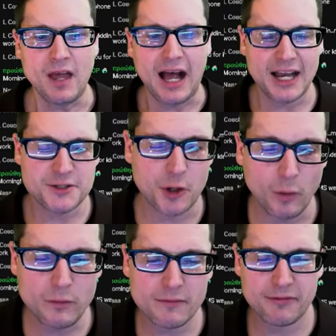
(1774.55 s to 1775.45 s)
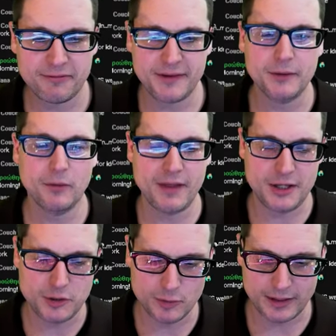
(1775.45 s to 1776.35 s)
I don't feel that
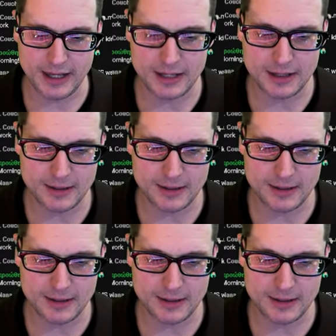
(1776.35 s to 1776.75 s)
you get